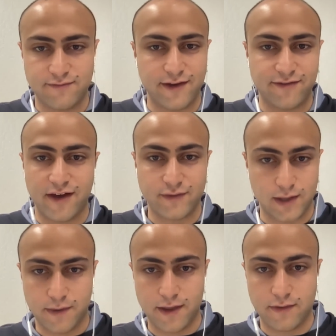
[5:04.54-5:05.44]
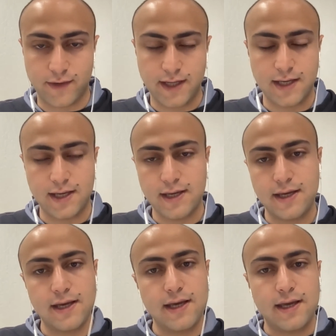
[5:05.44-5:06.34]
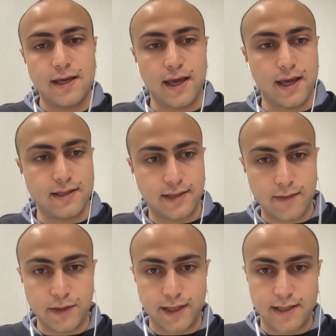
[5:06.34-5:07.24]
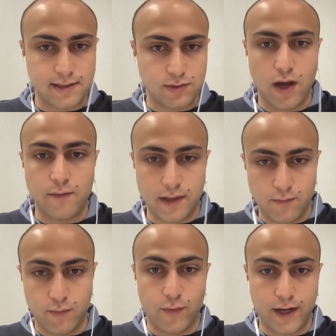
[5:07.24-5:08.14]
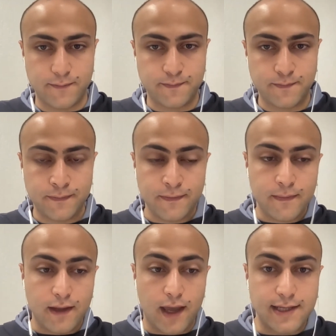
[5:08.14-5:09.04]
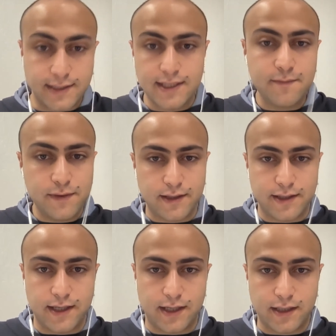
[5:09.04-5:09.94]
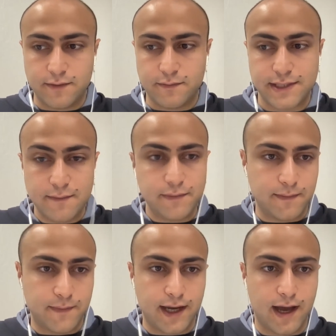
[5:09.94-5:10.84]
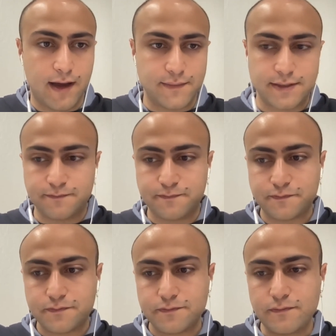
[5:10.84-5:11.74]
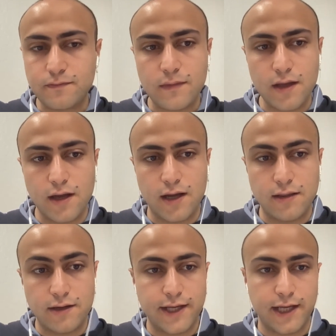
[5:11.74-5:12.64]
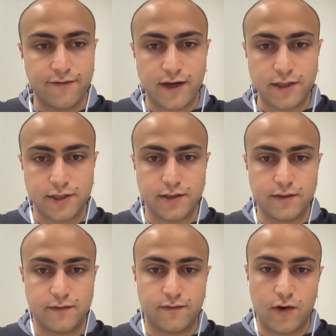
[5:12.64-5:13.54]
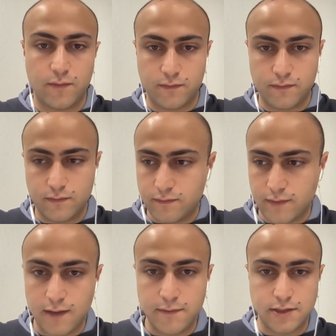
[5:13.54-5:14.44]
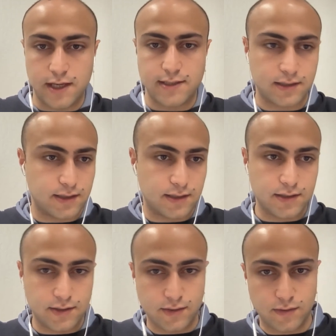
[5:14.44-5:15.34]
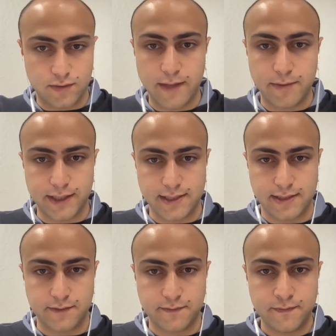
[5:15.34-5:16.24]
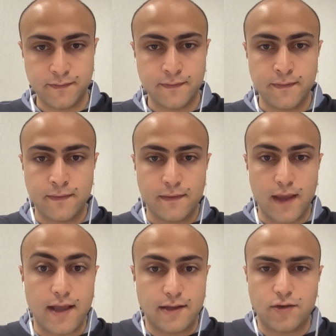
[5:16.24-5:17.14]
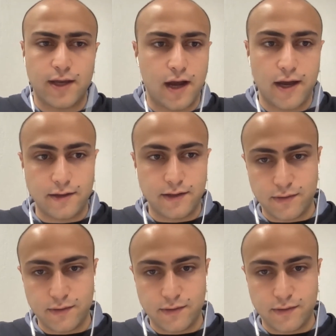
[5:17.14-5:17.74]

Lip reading: by 512 by 3, and label tensor is 1 million by 1. And deep learning simply becomes learning a function from image tensor to label tensor. And you can either